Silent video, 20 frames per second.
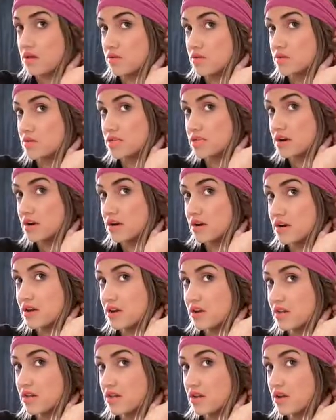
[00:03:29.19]
We started it
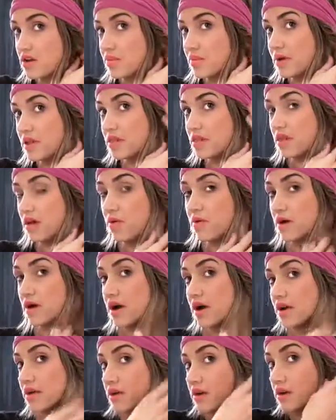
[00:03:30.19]
a little bit lower
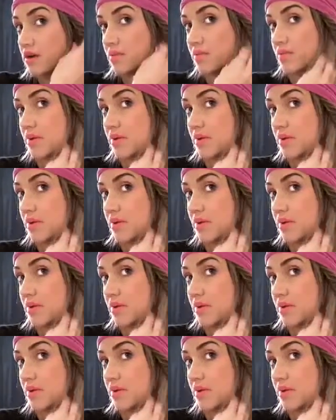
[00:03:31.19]
on her,